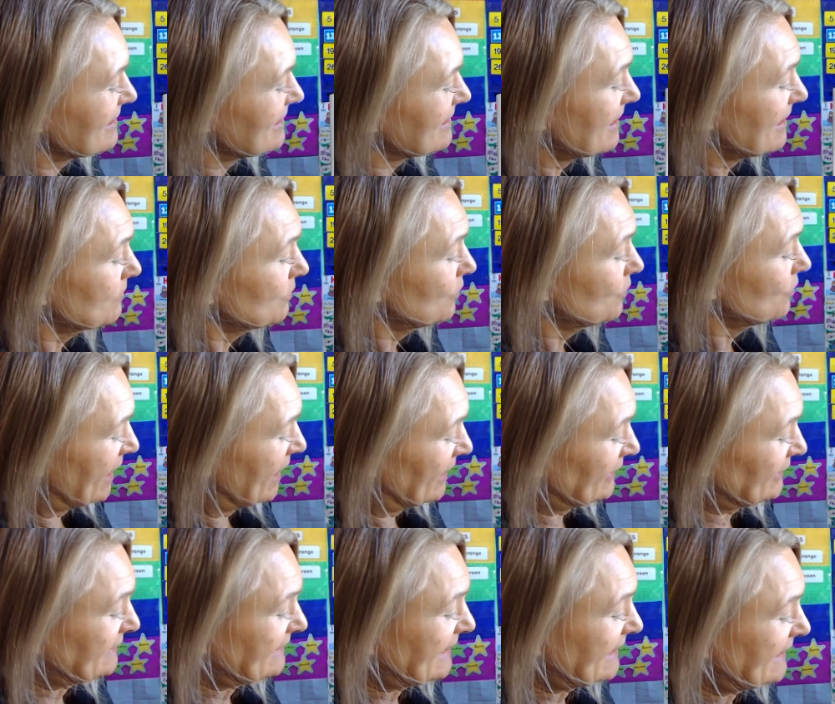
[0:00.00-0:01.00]
Some
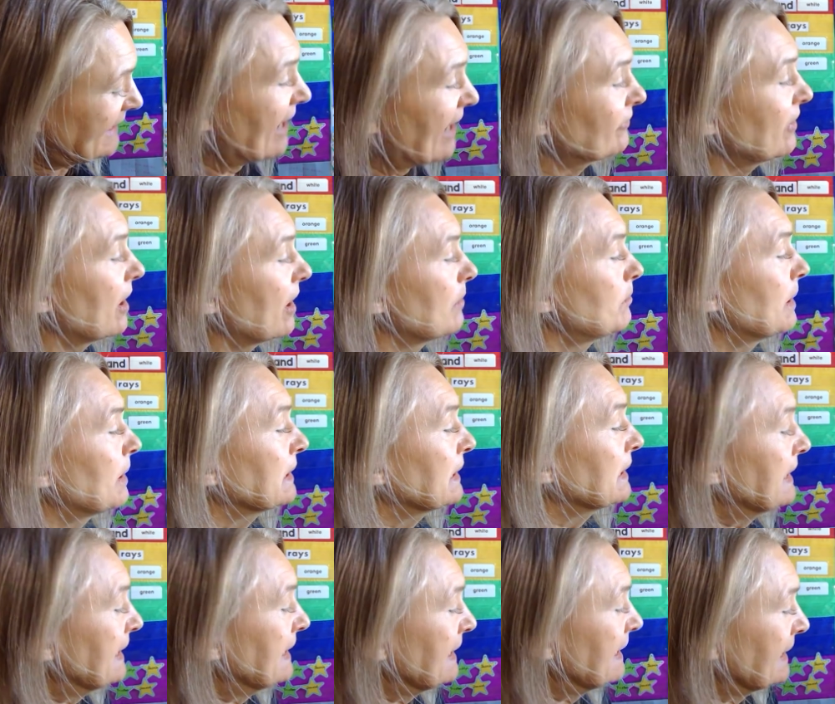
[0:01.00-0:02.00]
whales have
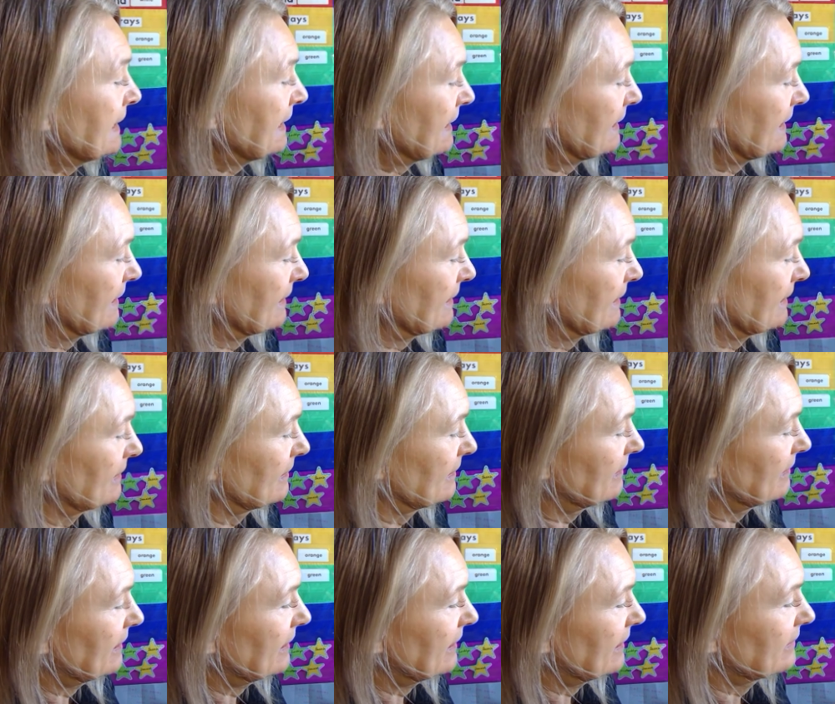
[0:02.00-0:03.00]
baleen.
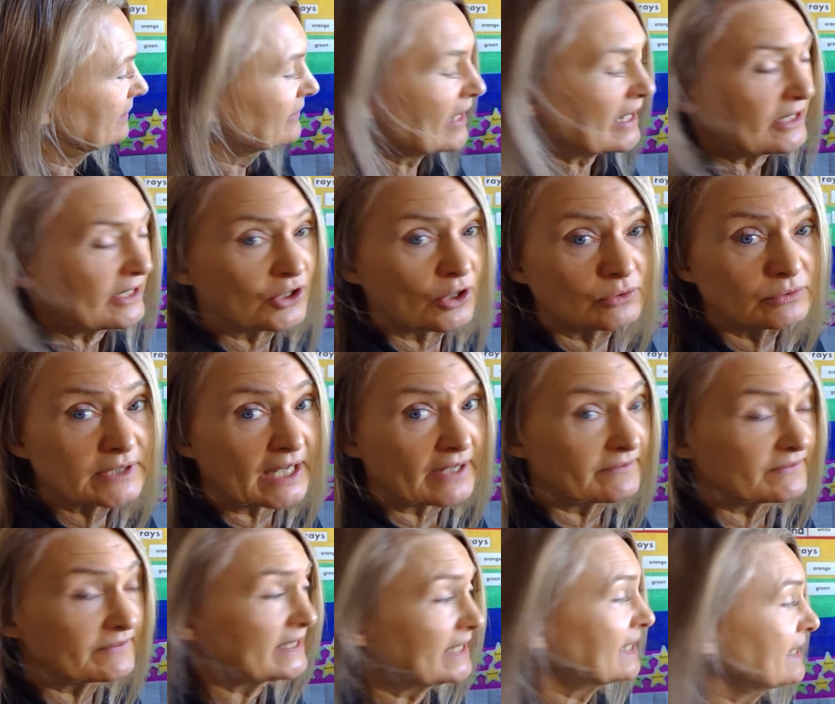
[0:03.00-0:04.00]
They don't
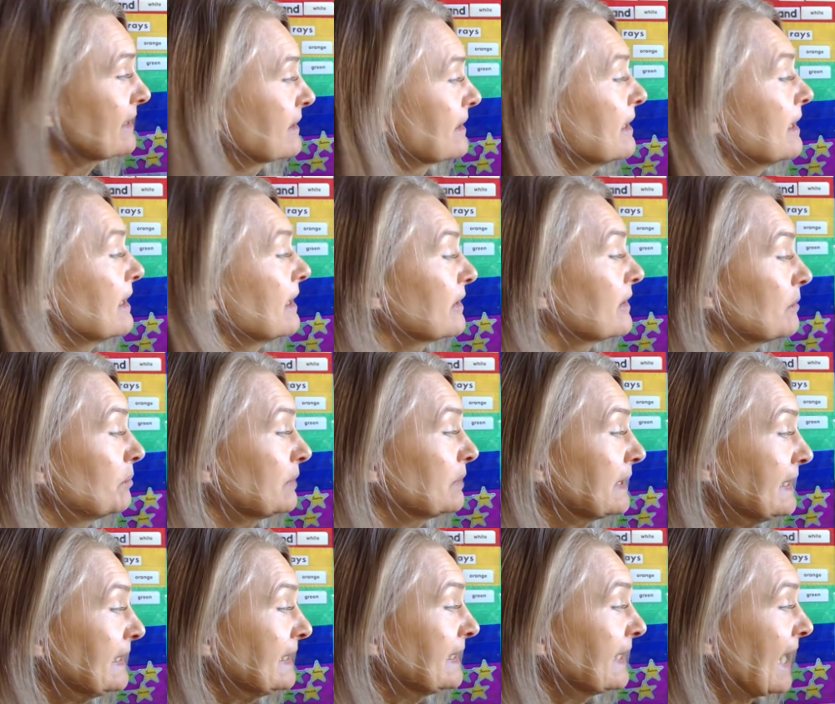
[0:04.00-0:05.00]
have teeth. The
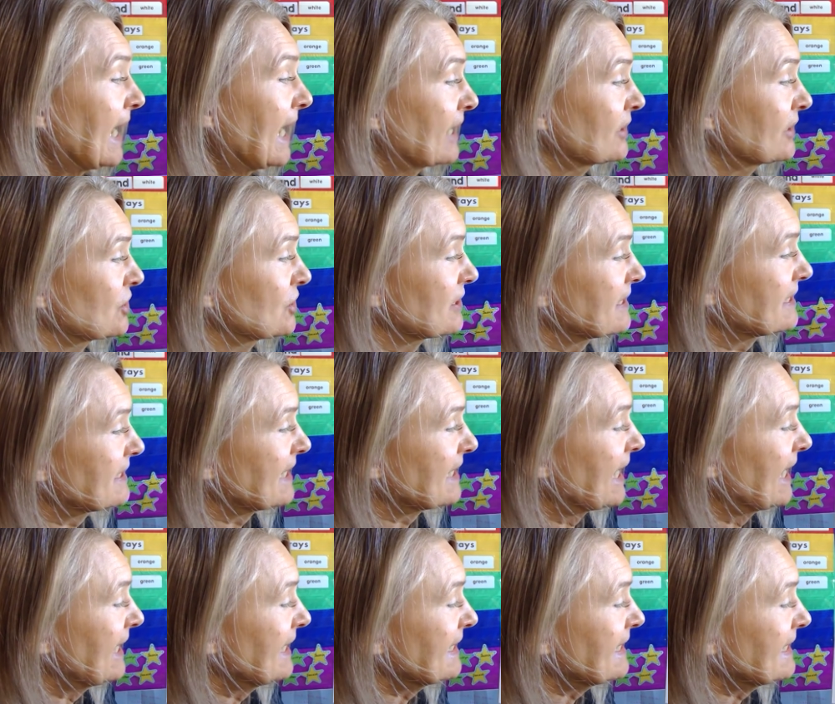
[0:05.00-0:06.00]
baleen catches
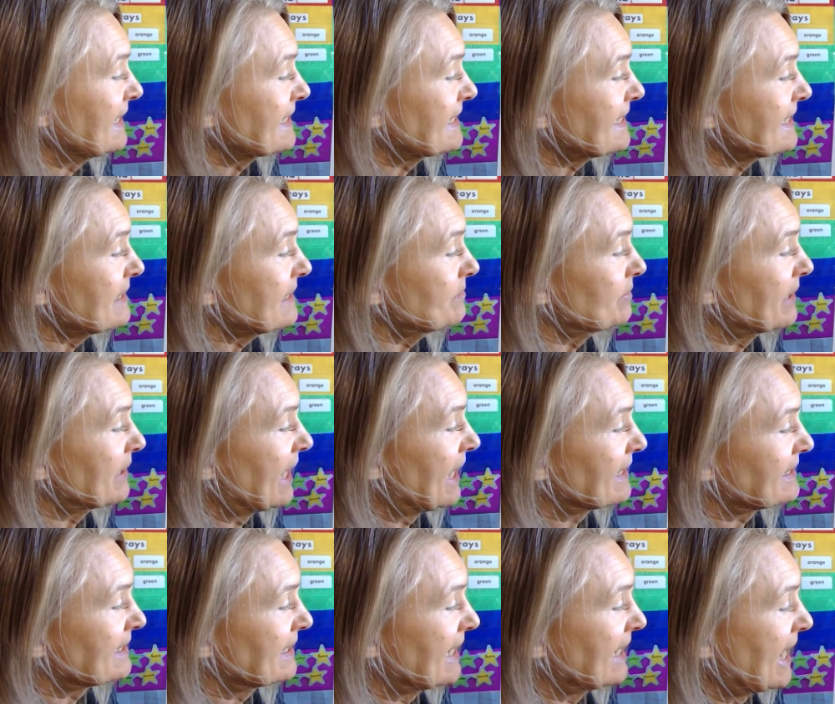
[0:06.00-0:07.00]
tiny sea
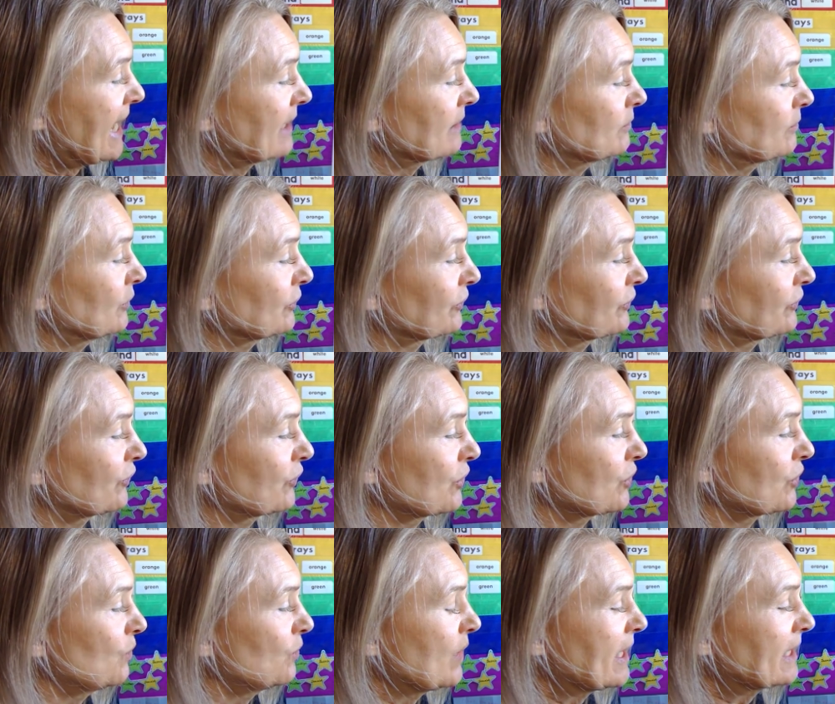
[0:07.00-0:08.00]
plants and animals for
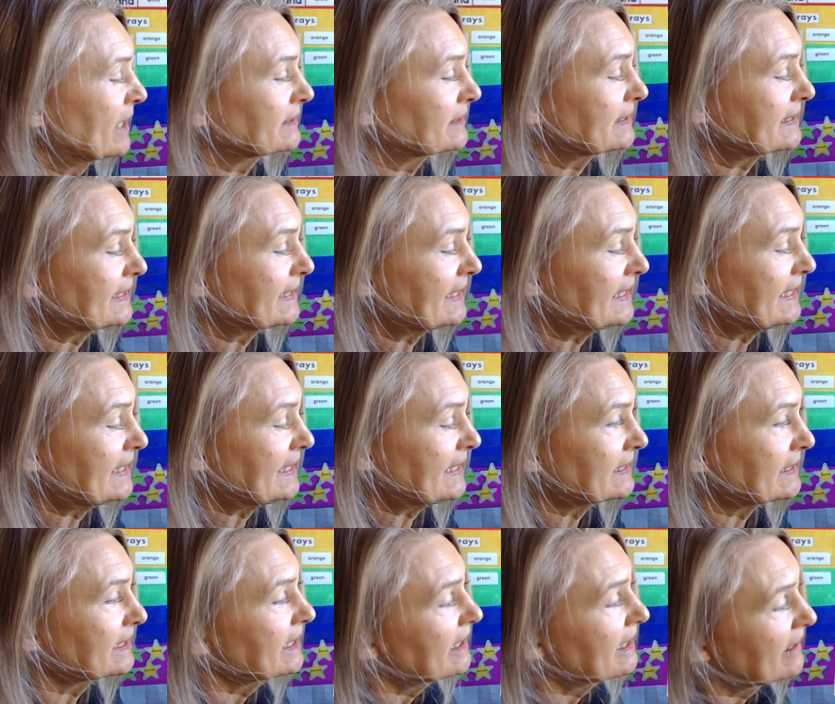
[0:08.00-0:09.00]
the whales to eat.
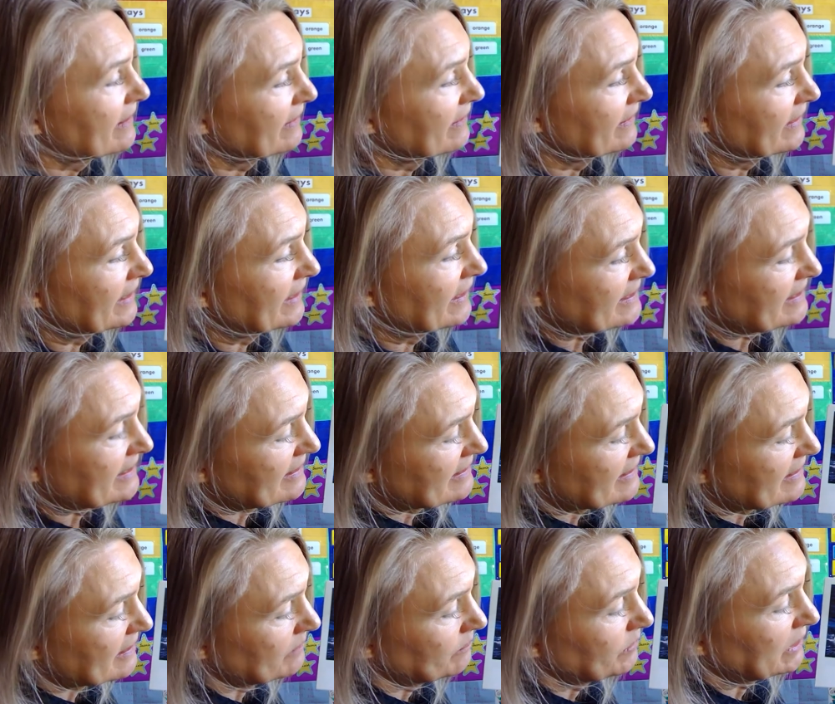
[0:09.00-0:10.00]
And this
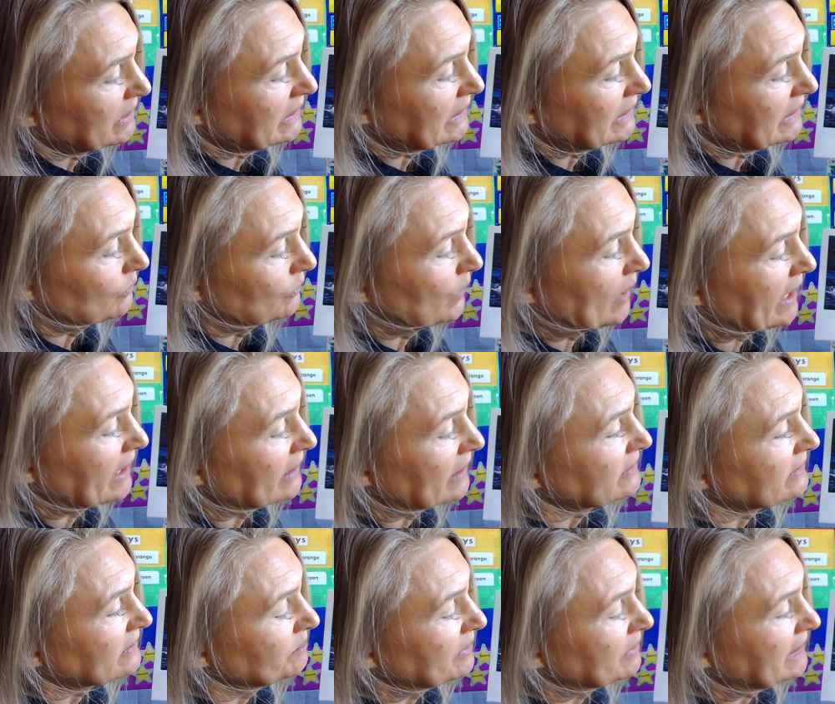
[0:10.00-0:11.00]
is the
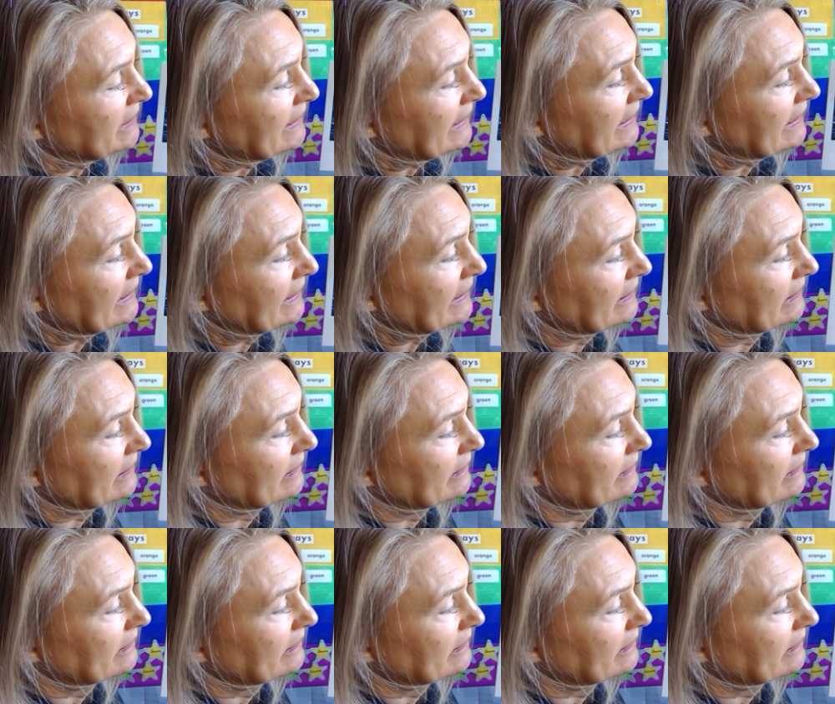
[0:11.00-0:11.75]
whale's baleen.